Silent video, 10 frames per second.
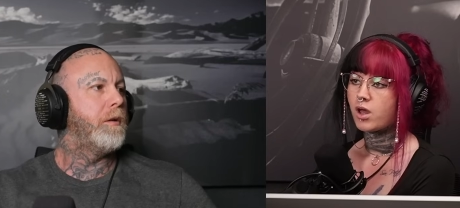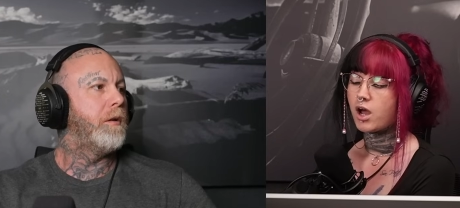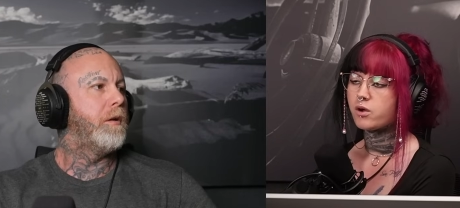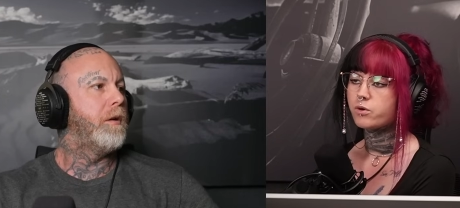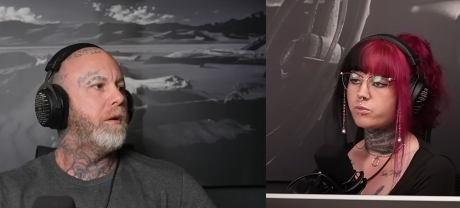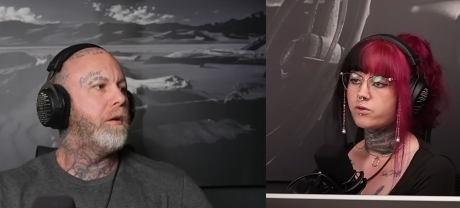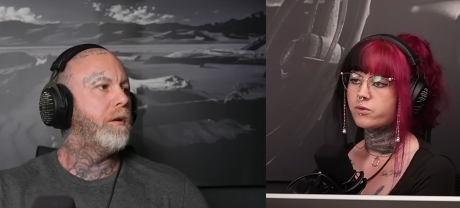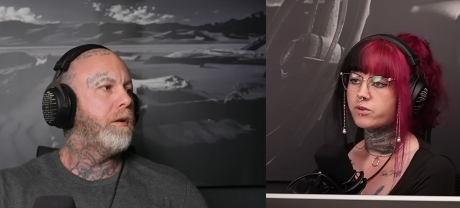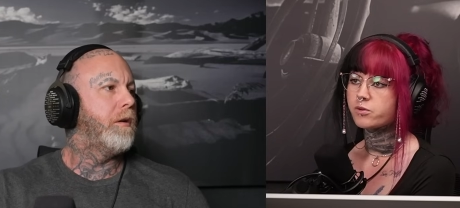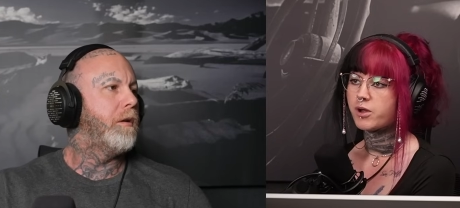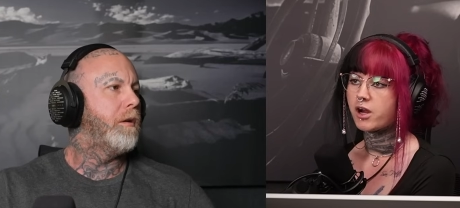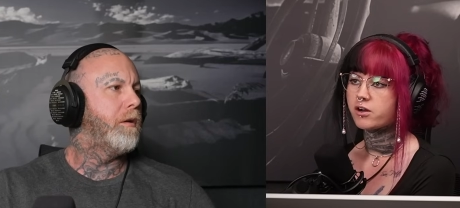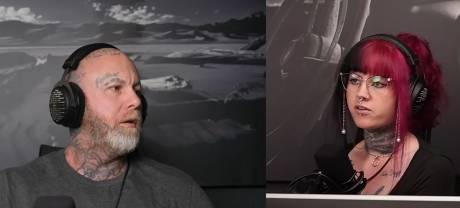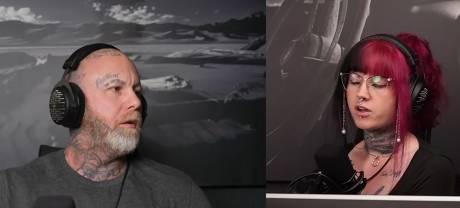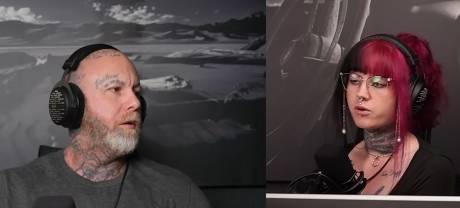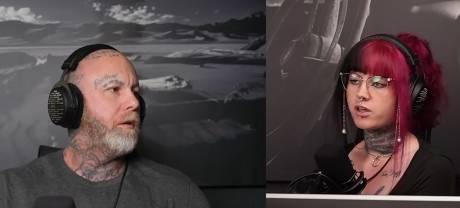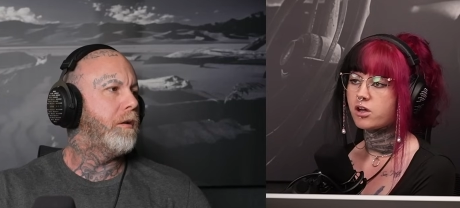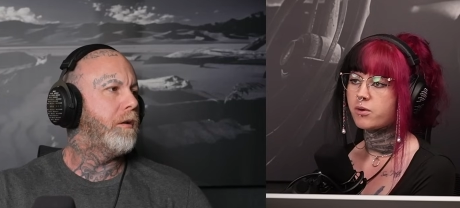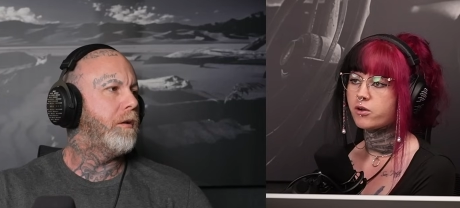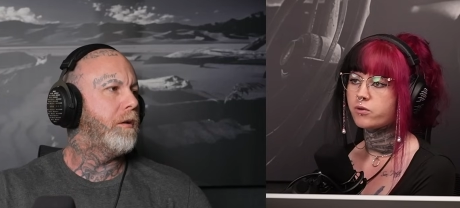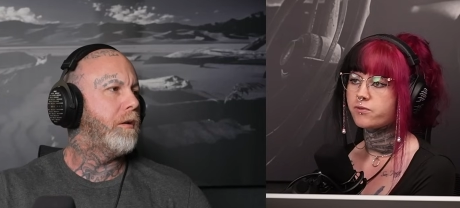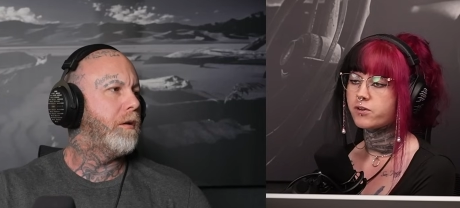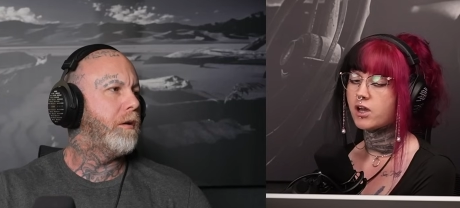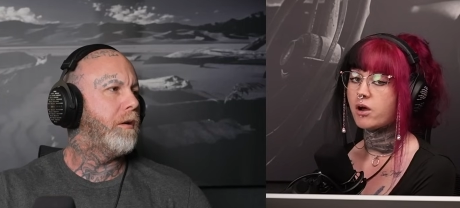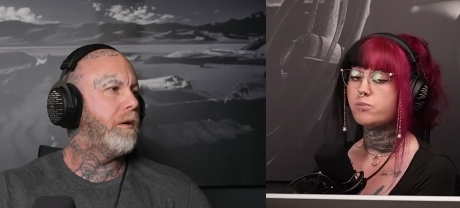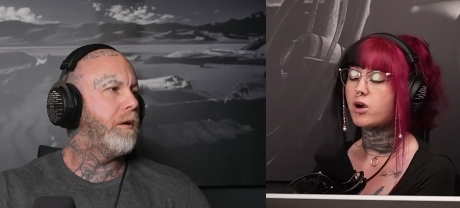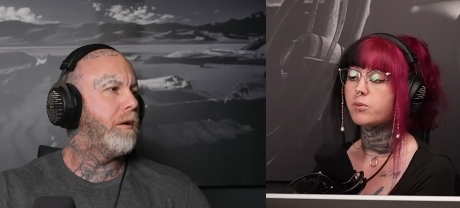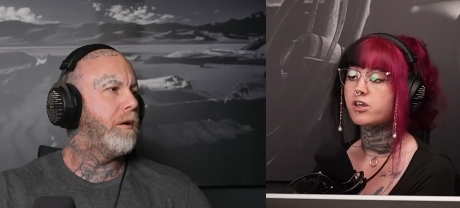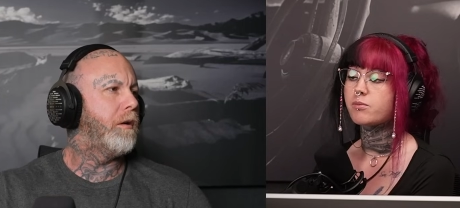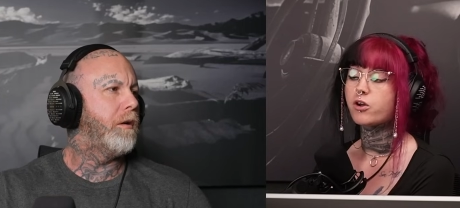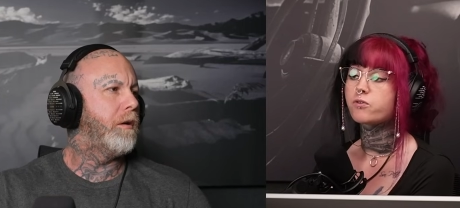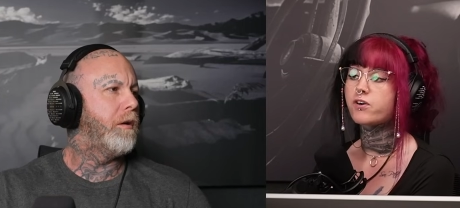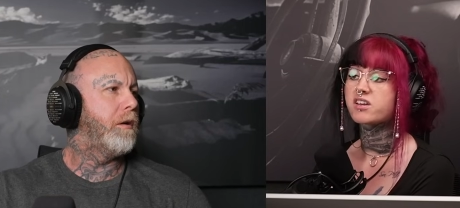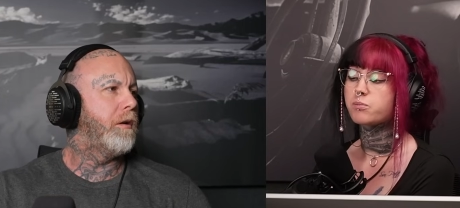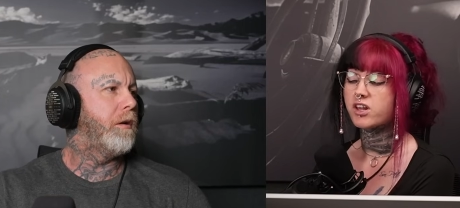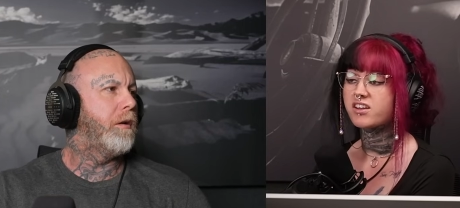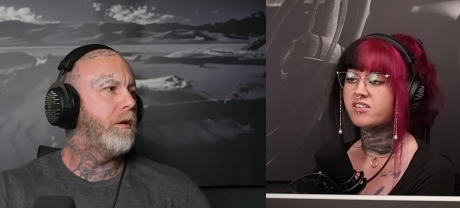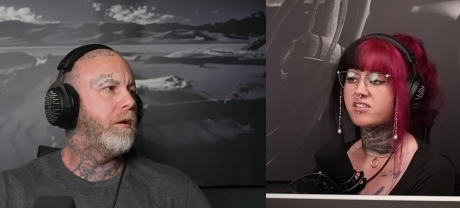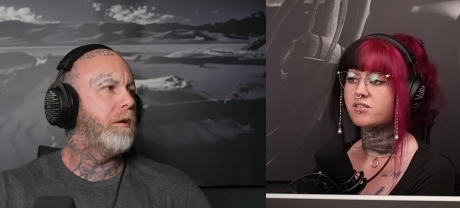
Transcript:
Speaker 1: I would move in with the parents. I would get on my own feet. I would probably get my own fucking place,